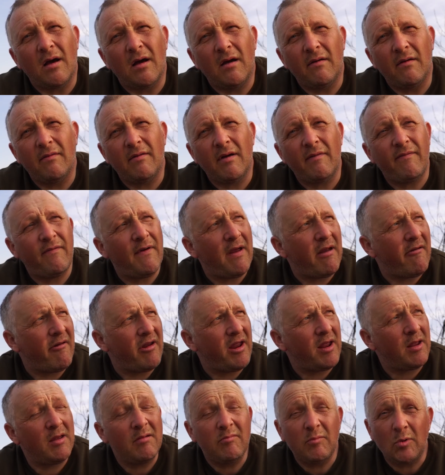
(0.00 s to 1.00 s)
of a
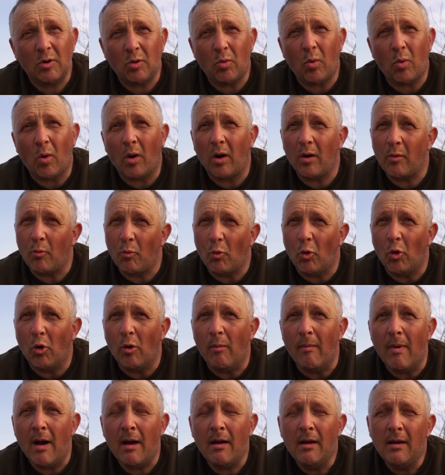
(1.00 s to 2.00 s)
very quite
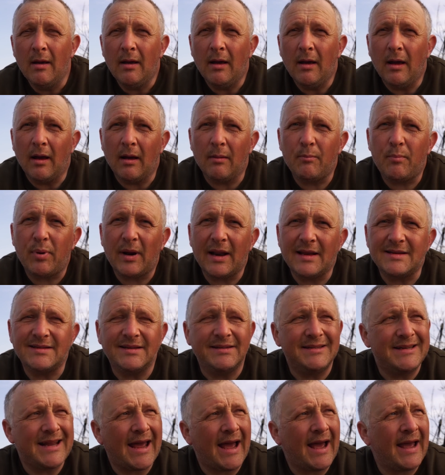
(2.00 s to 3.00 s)
warm and
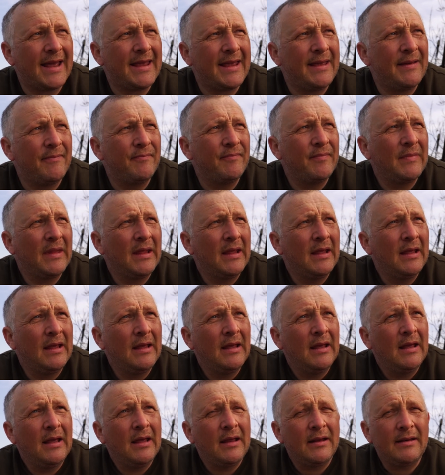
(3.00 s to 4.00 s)
pleasant day.
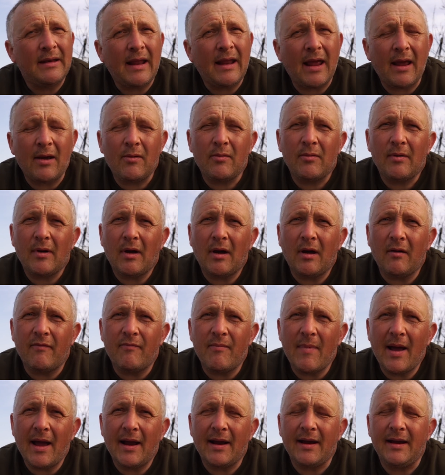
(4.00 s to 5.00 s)
Now I've
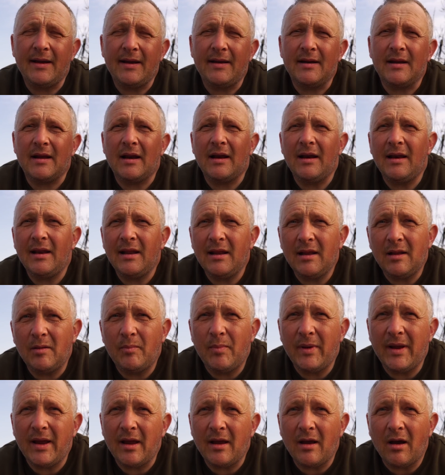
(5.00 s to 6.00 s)
made a little
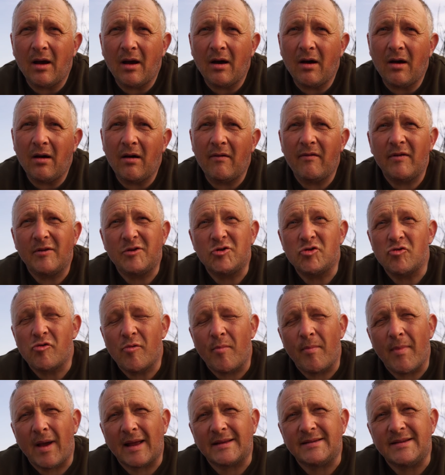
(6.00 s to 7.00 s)
bit of a
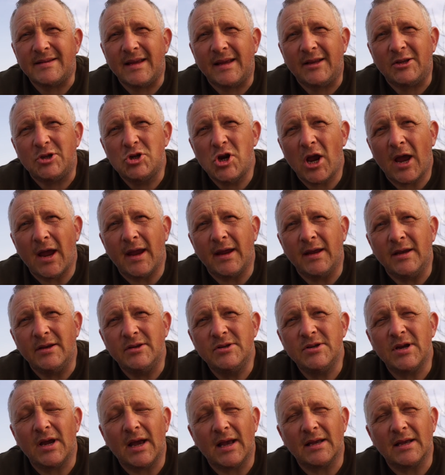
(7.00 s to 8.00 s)
dramatic
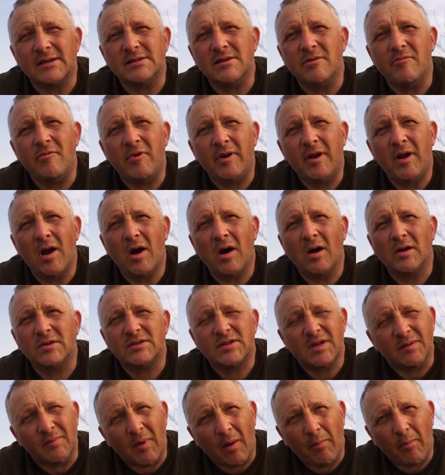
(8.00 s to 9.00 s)
change as in regards
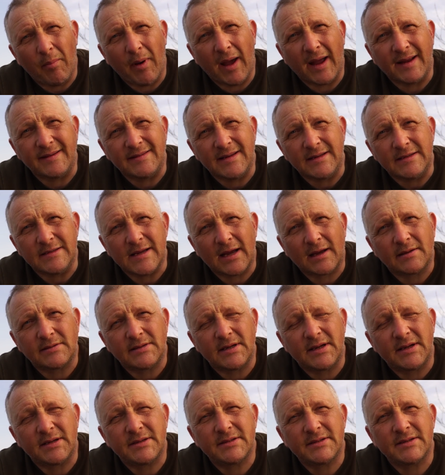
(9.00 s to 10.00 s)
to my baiting
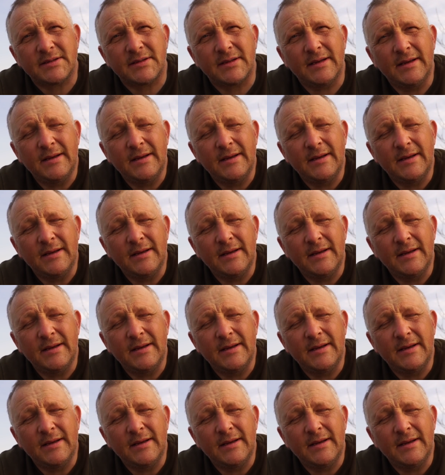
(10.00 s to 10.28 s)
tactics.